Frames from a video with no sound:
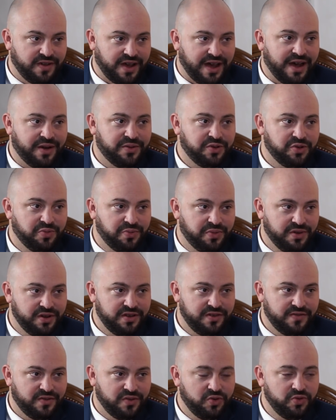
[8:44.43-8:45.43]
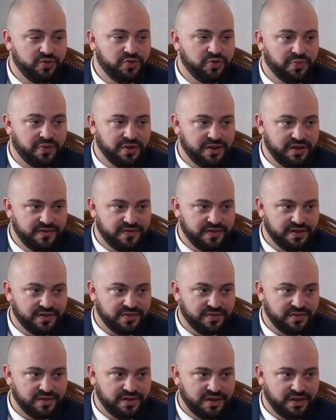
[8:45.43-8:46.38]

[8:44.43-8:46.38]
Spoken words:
how you believe, who you believe in.